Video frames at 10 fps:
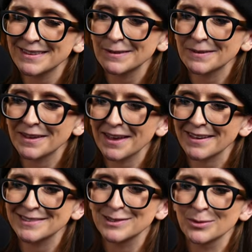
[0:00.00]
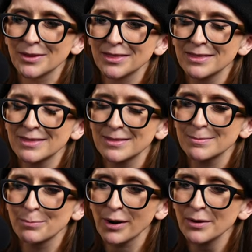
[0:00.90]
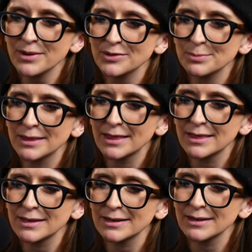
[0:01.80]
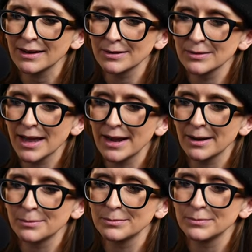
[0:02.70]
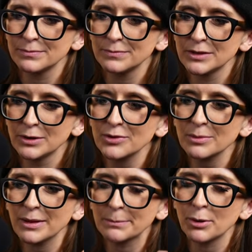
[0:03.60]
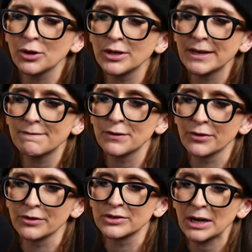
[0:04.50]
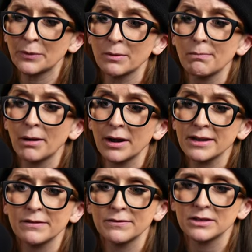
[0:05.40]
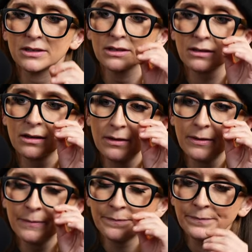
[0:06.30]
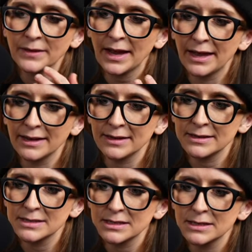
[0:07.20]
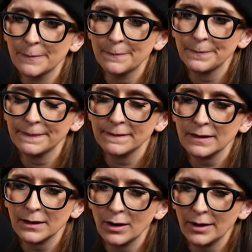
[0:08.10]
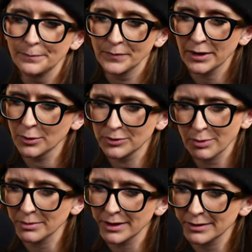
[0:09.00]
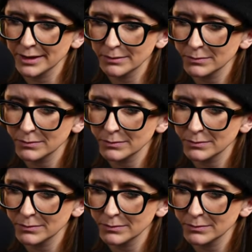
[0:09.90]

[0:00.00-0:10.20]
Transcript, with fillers: Okay, so the th- brown has been thinned down, and I'm you notice I'm like pulling it further down the body of the deer, and I know it's probably not like